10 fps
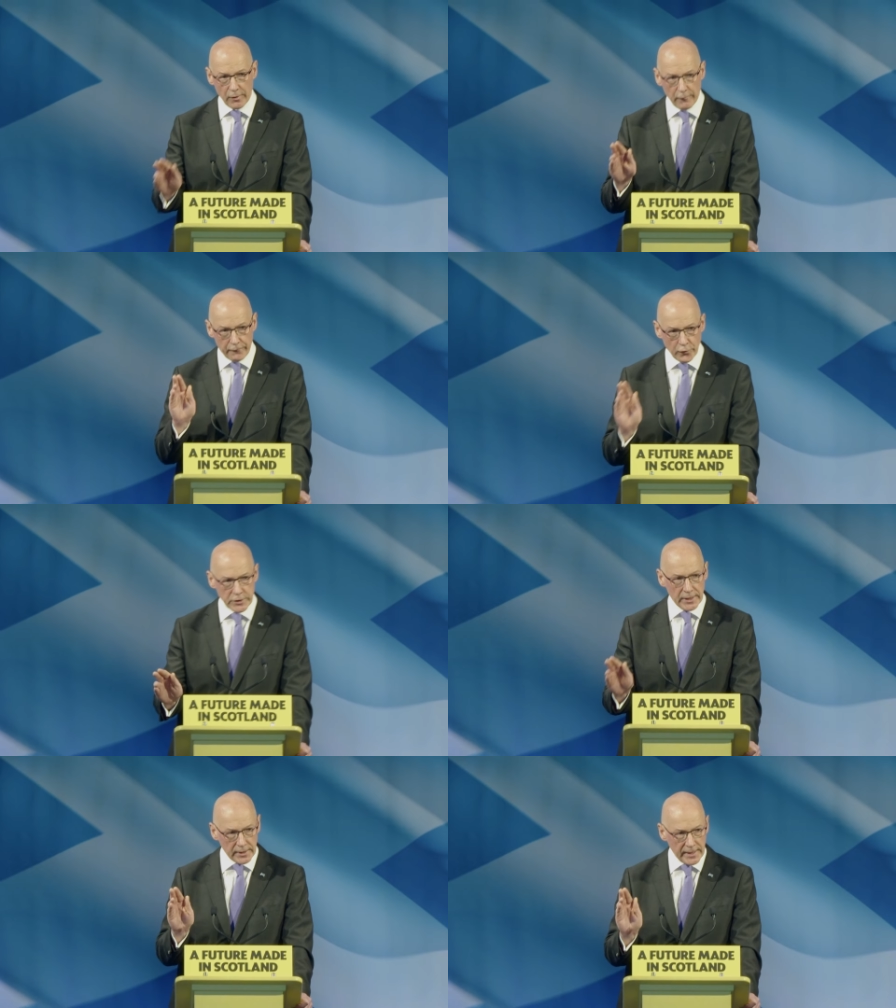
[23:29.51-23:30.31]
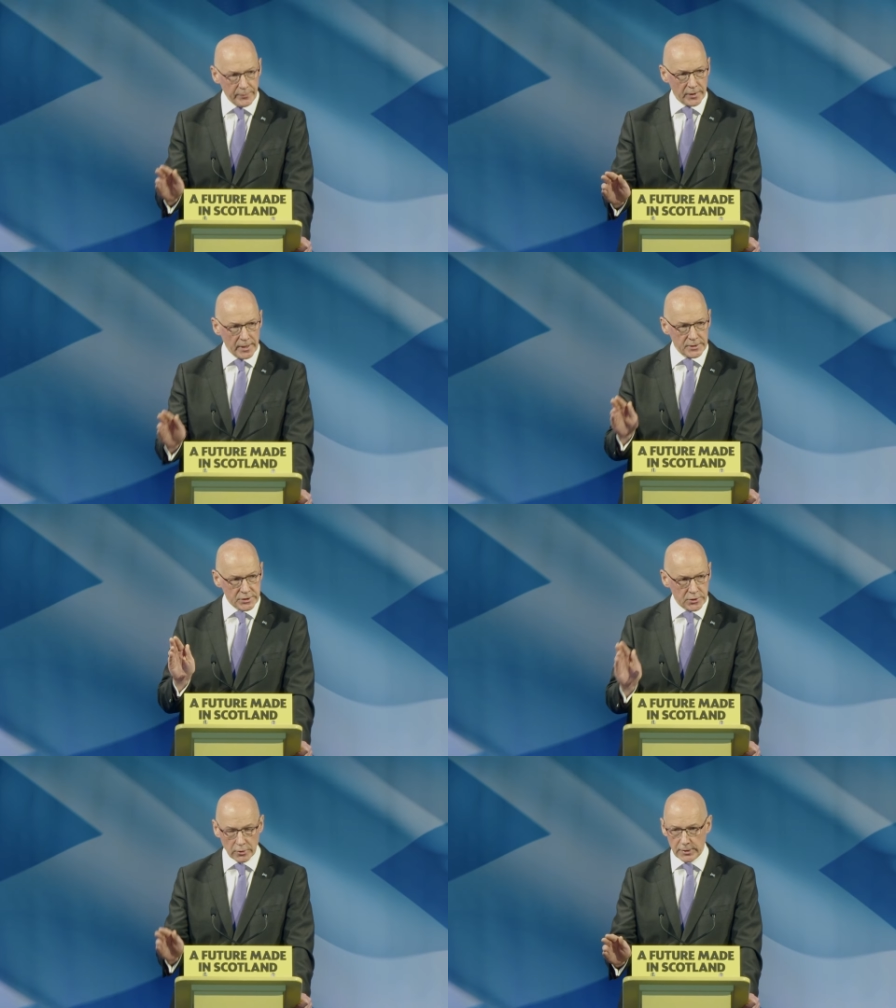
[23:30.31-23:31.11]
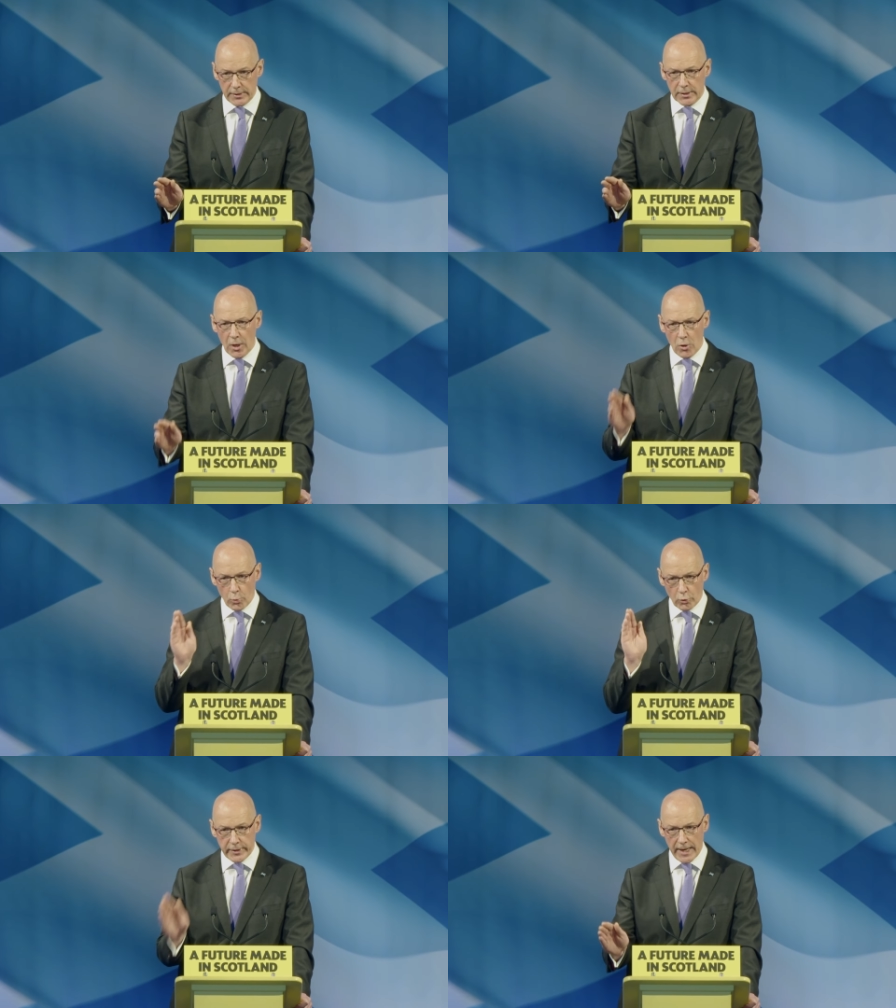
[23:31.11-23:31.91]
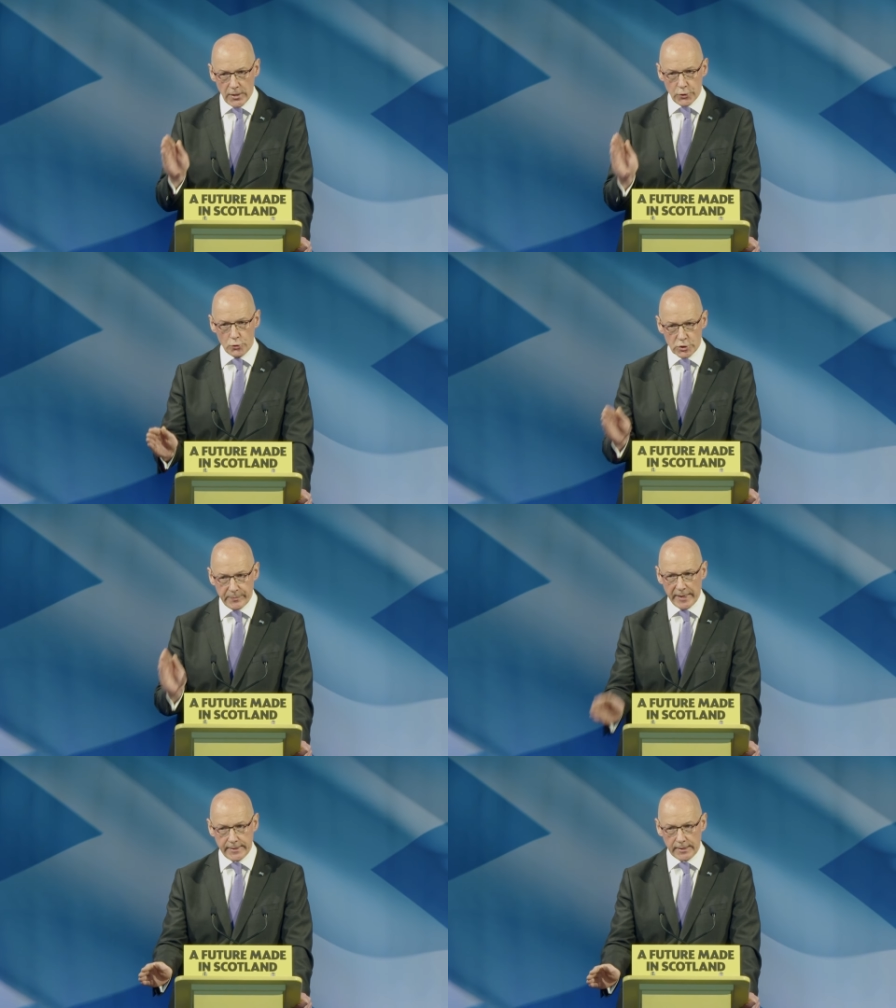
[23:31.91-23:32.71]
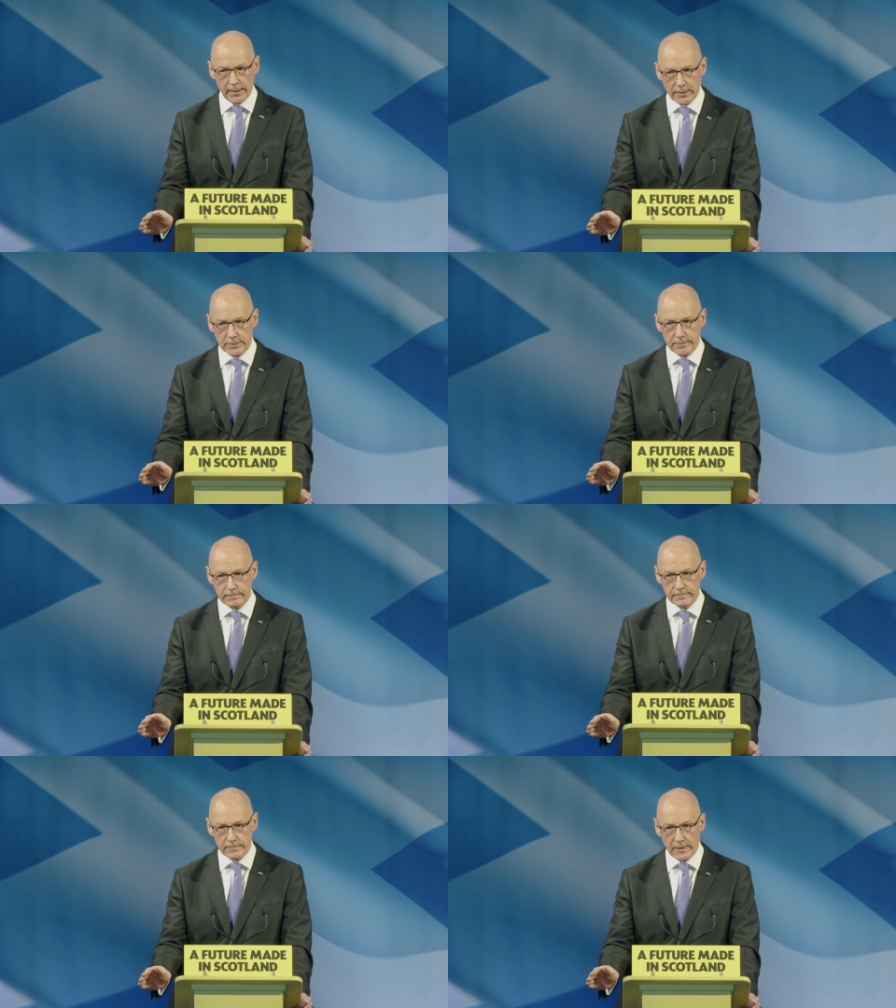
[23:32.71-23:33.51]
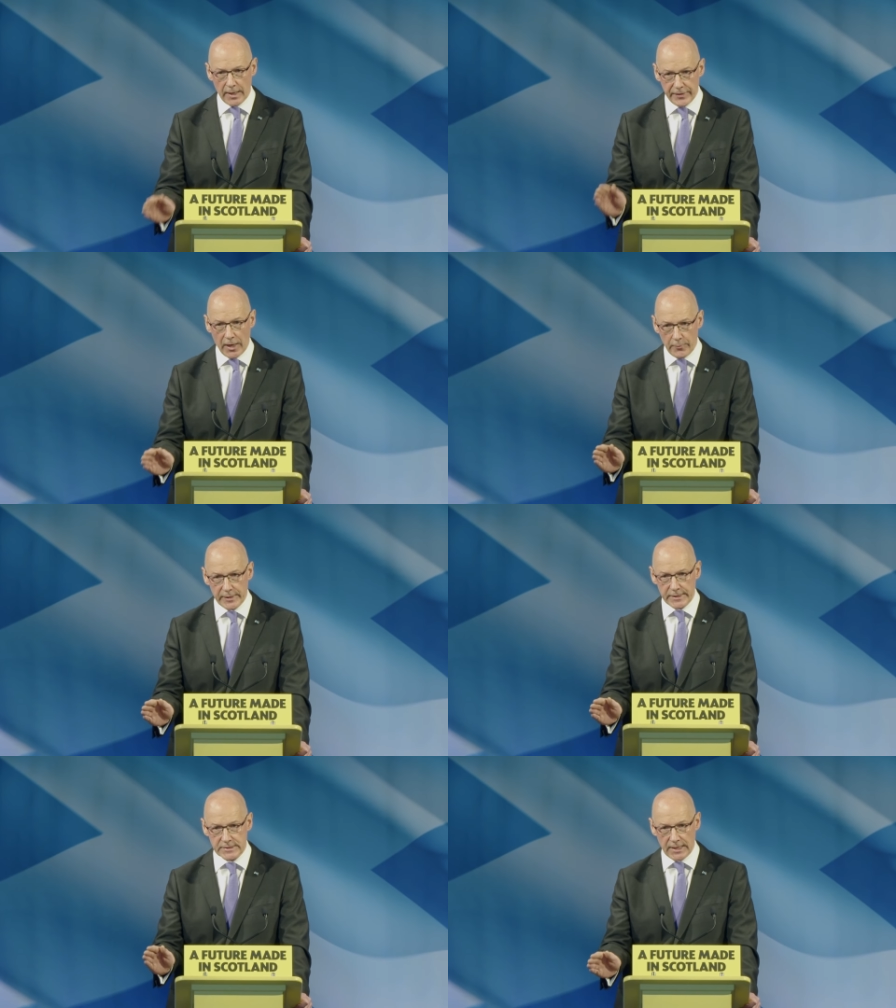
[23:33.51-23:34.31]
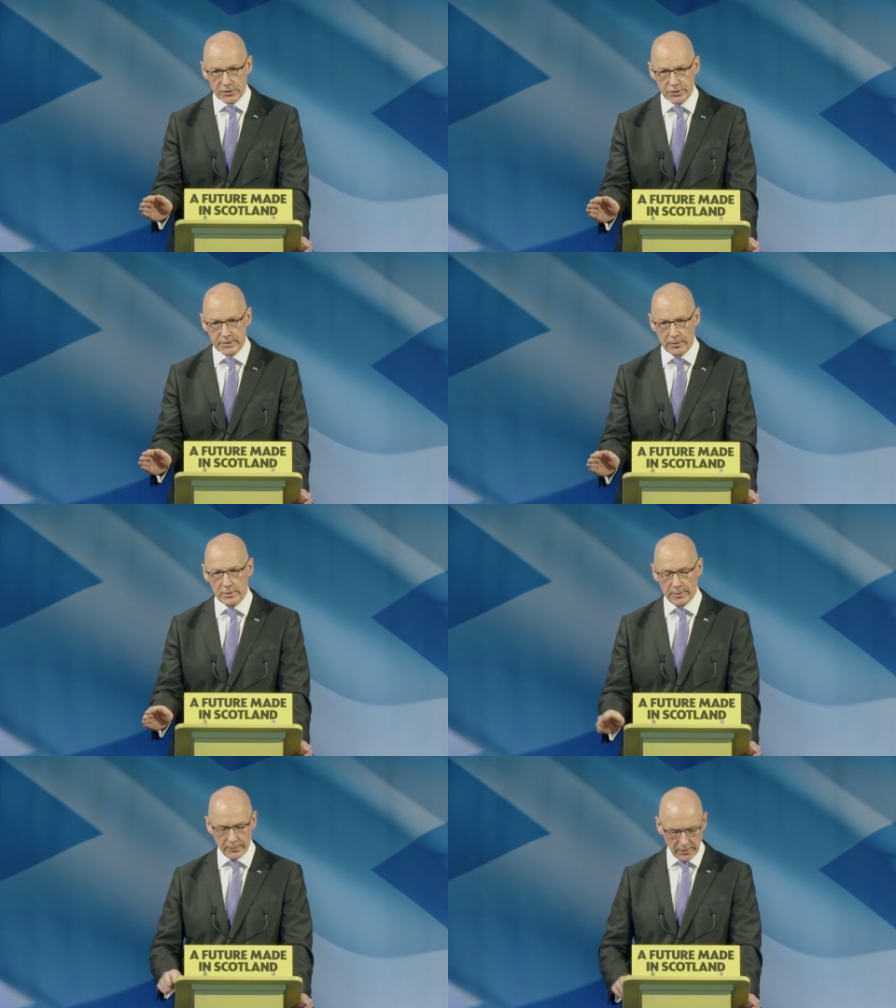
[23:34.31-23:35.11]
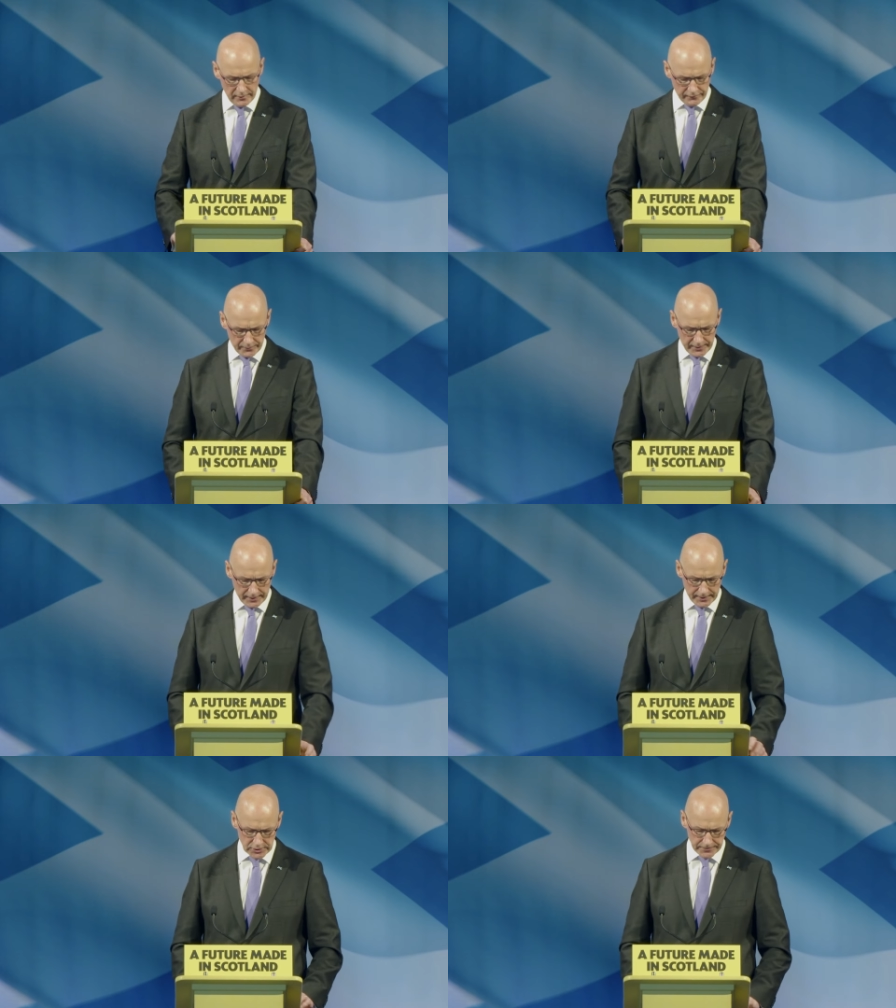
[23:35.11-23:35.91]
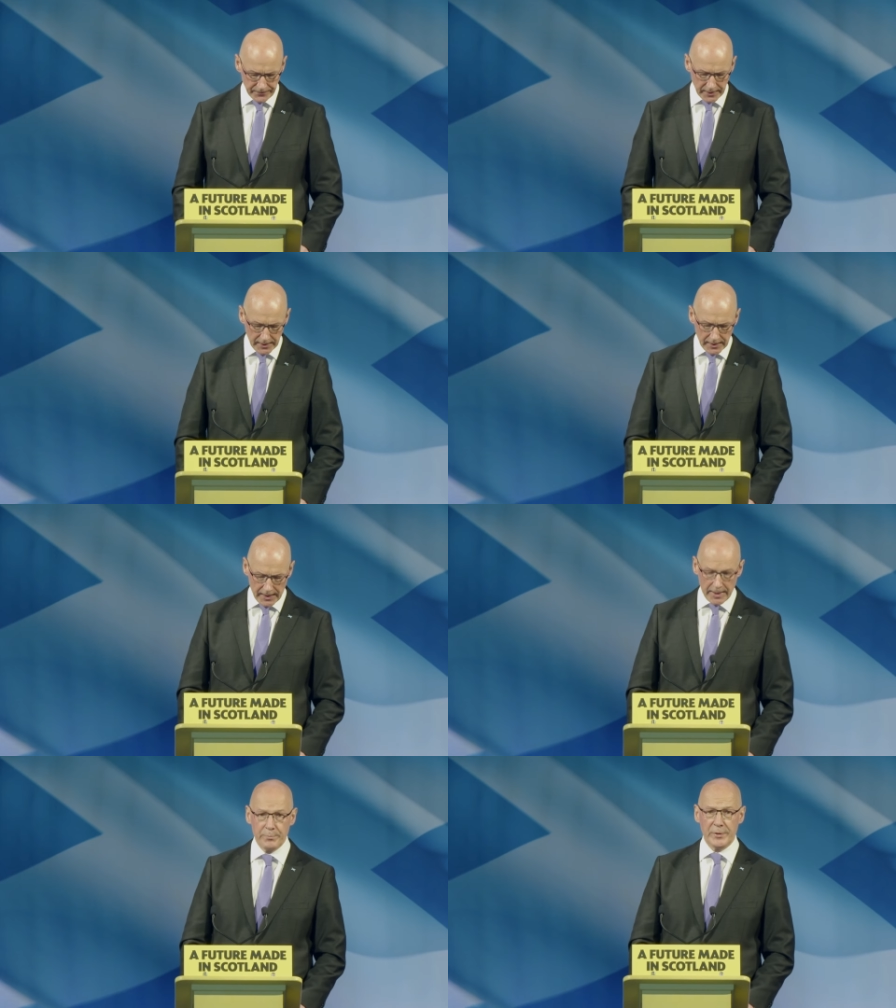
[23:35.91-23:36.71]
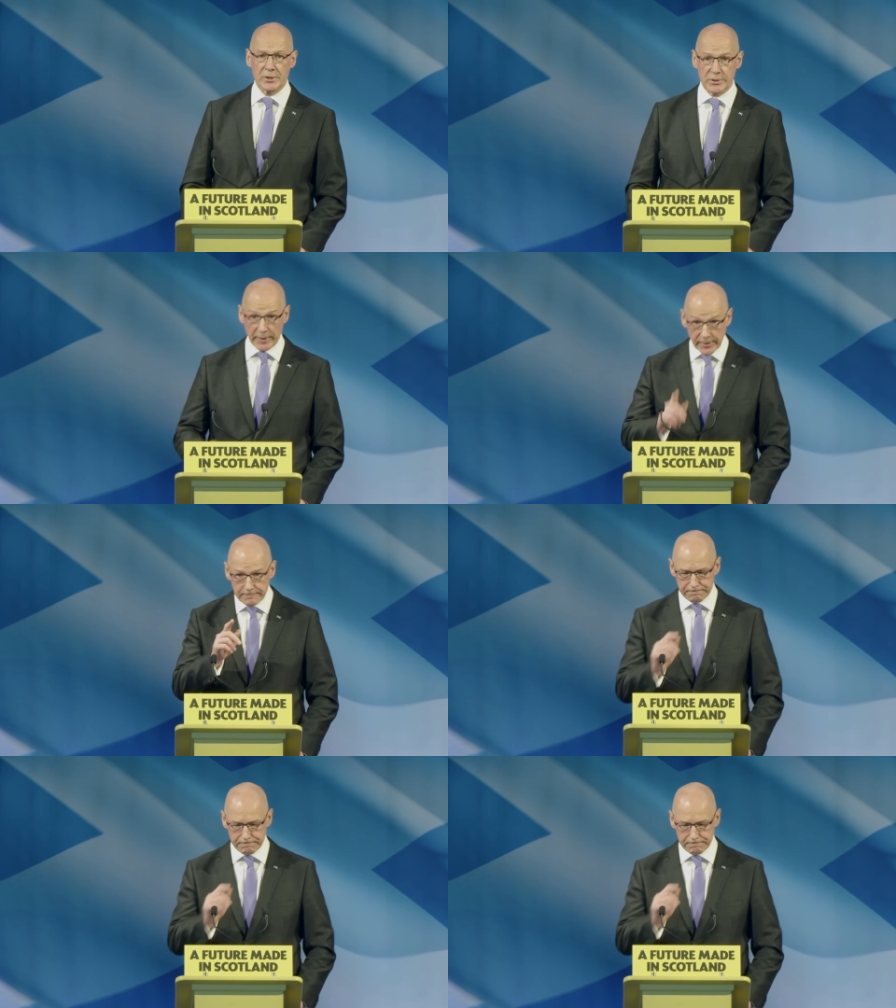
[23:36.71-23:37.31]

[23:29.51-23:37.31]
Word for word: Voting Labour in Scotland will get you spending cuts, and that will be a disastrous outcome from the election. Peter Smith.